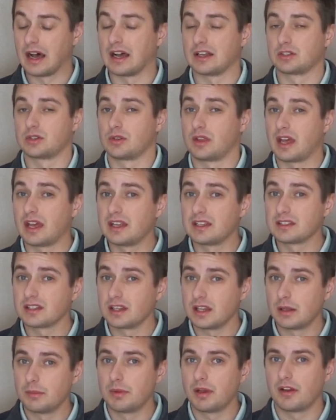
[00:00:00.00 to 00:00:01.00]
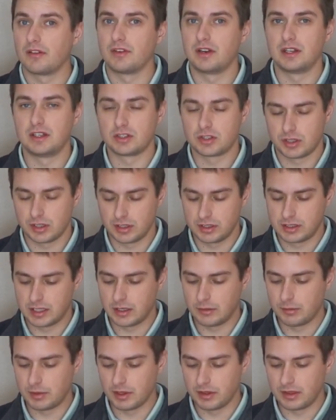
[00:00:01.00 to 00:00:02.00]
So that is a little bit of an interesting
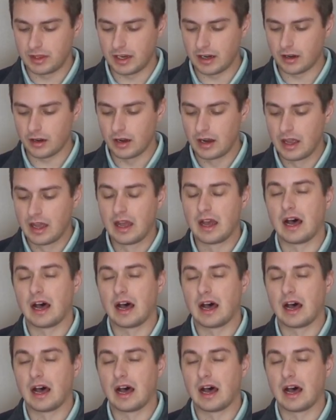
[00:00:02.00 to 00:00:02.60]
tidbit there,